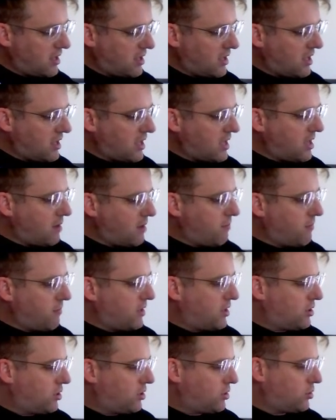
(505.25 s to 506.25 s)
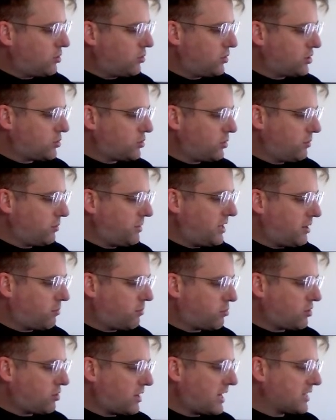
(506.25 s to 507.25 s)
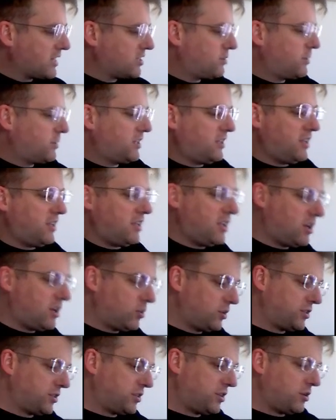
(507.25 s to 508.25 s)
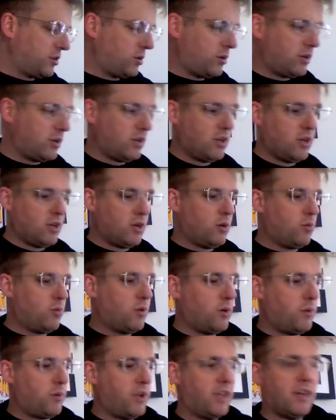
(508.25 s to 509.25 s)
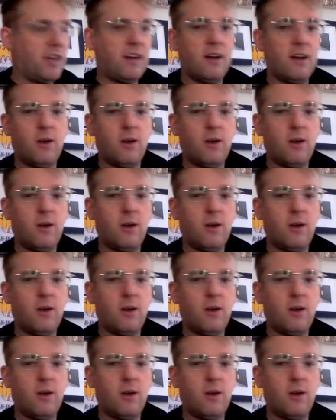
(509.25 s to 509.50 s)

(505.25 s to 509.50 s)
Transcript: m, which will be approximately equal to what we get out